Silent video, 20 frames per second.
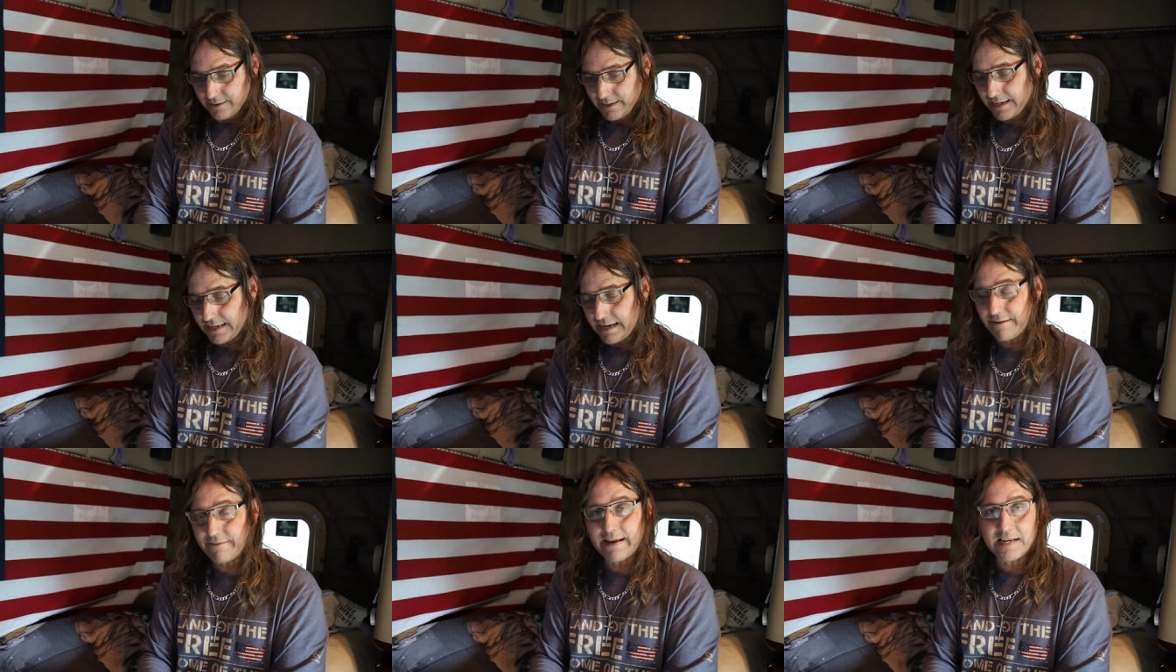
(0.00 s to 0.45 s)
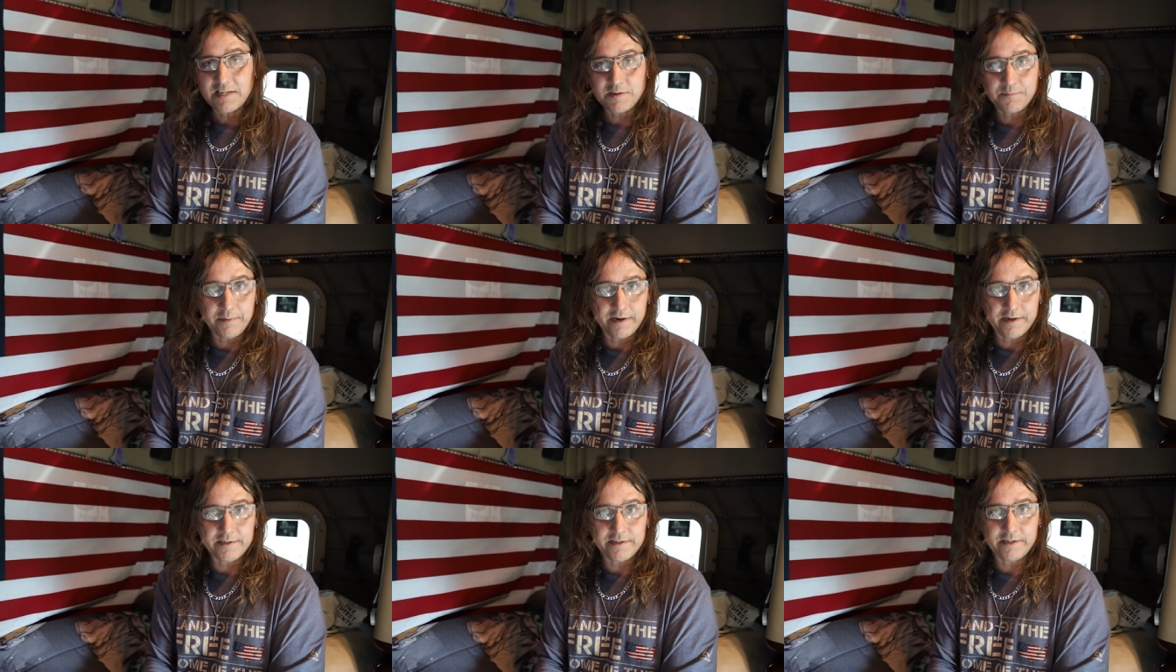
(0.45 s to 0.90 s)
And I've got
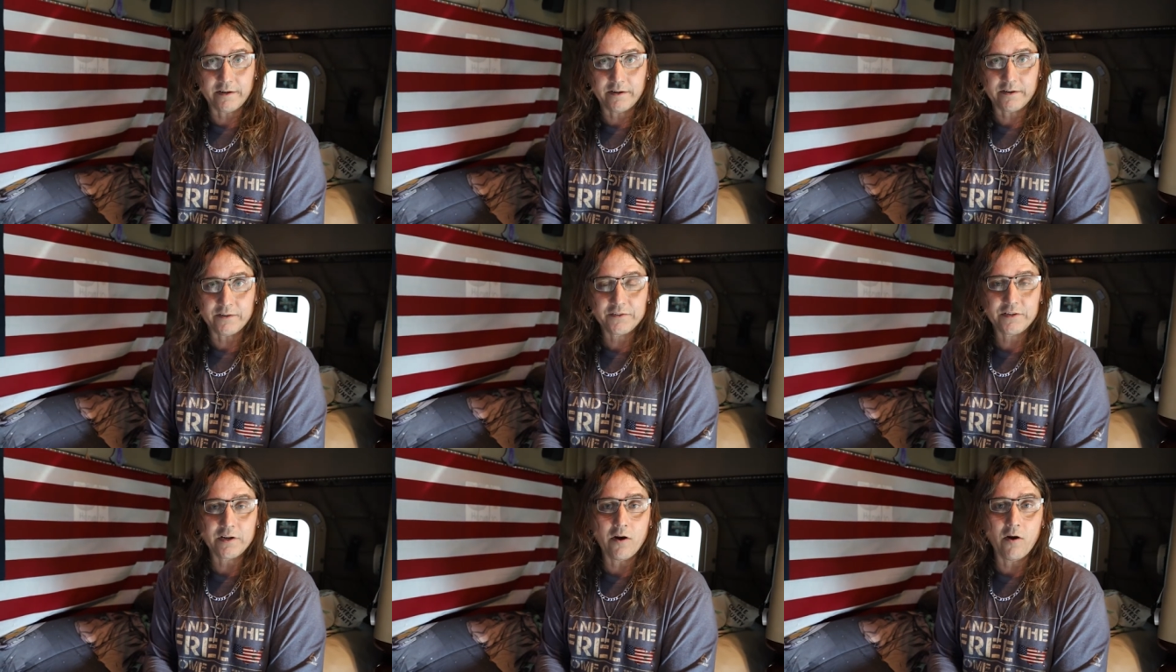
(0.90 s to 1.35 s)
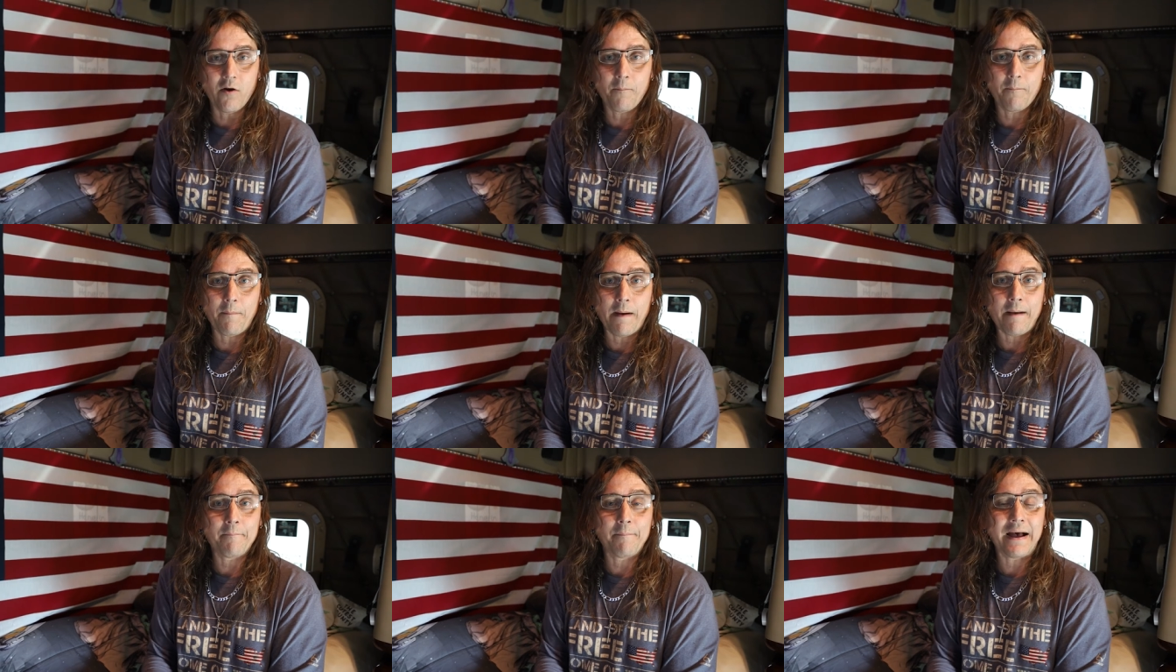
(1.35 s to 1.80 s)
spares here. So
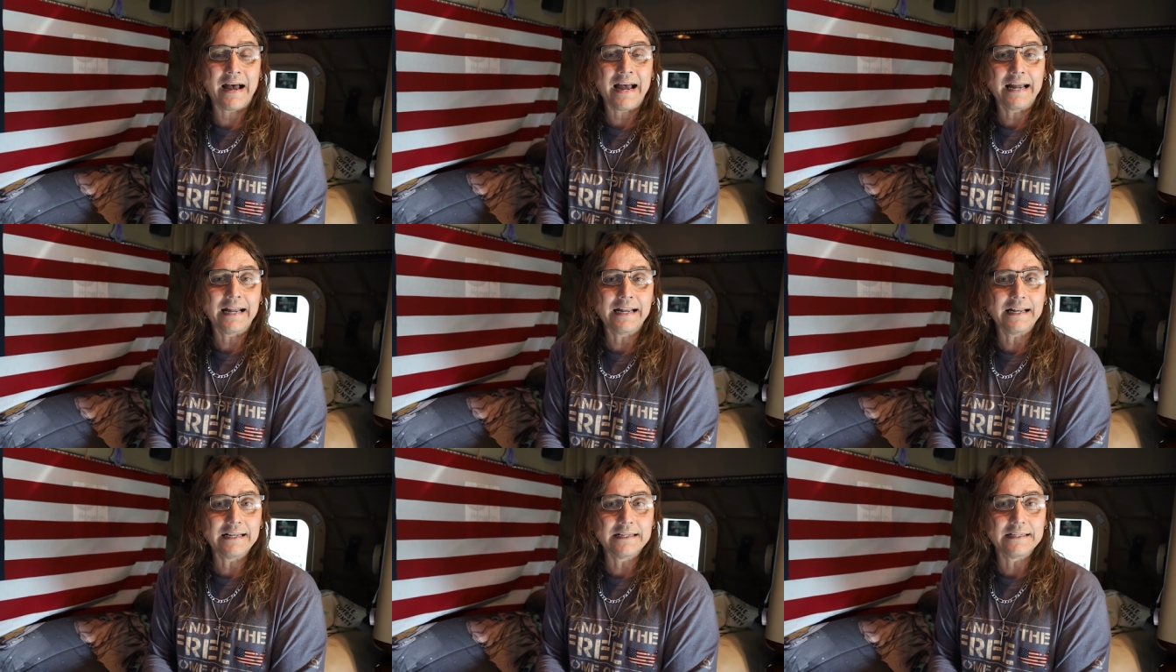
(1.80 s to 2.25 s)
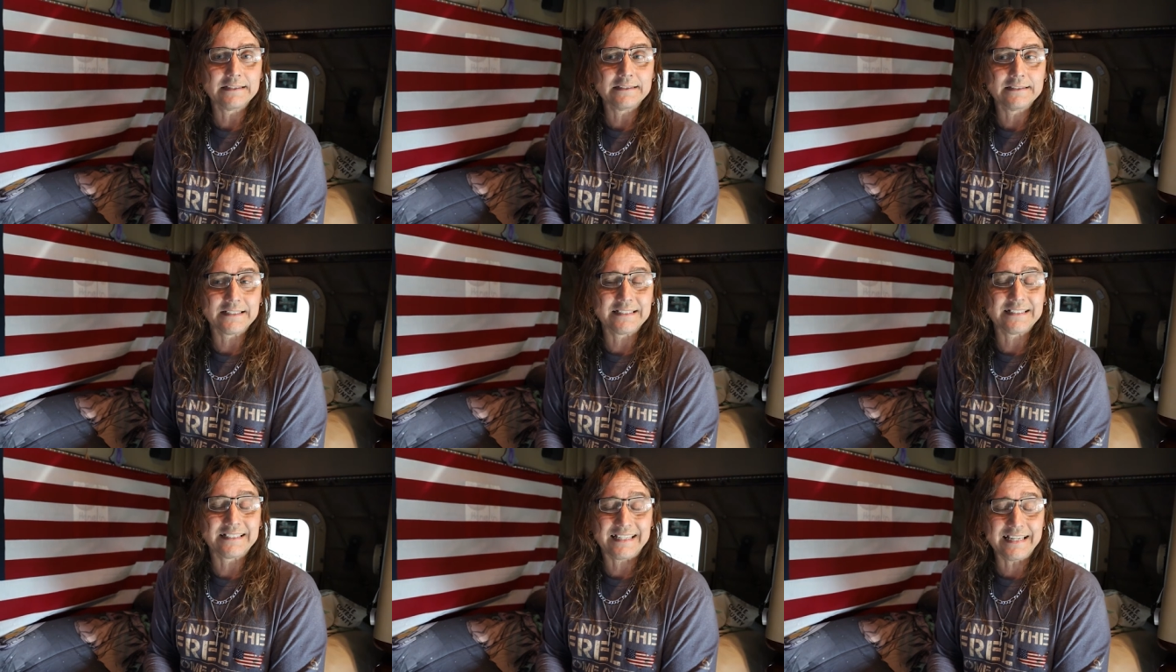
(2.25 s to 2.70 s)
by buying
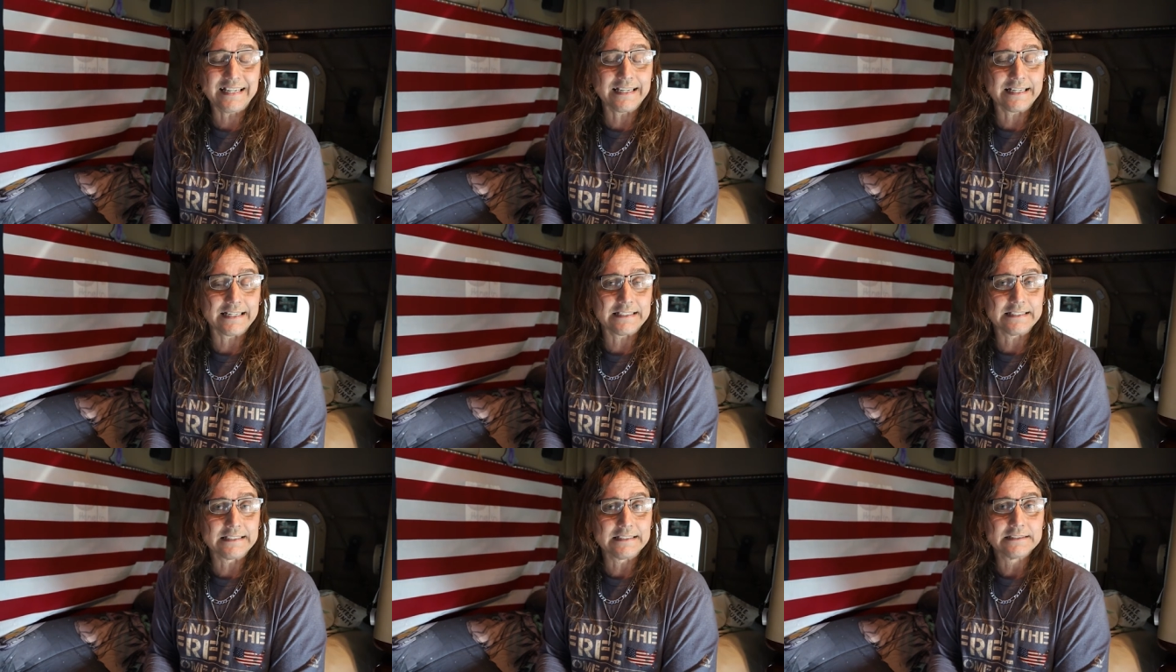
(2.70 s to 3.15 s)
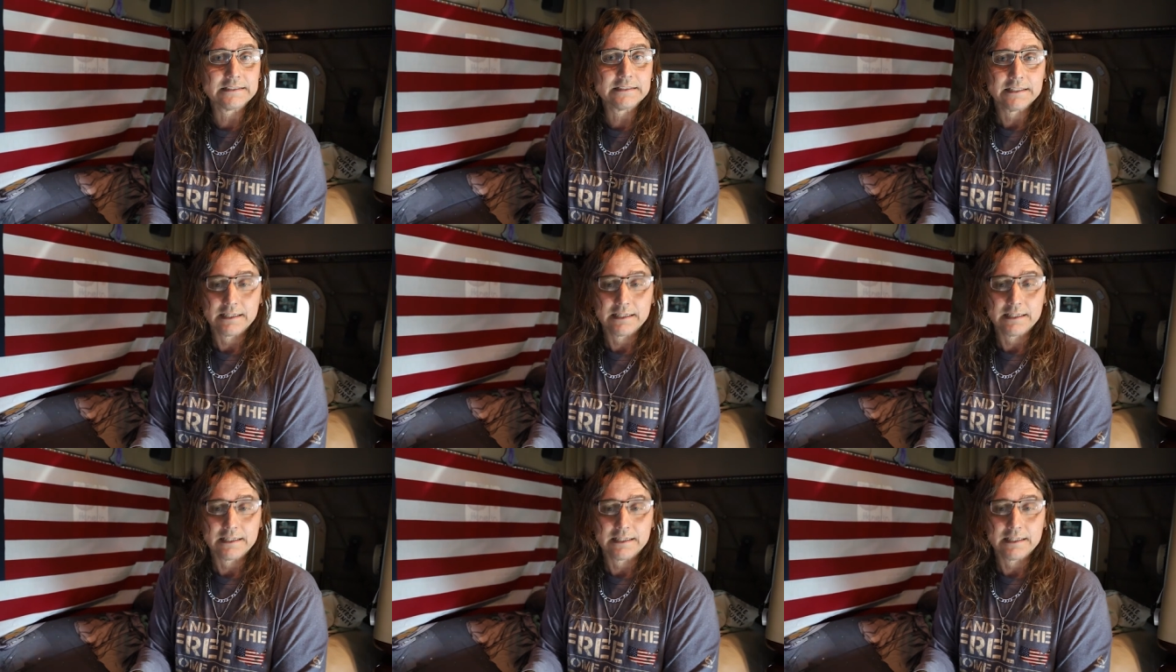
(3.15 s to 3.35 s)
the 10,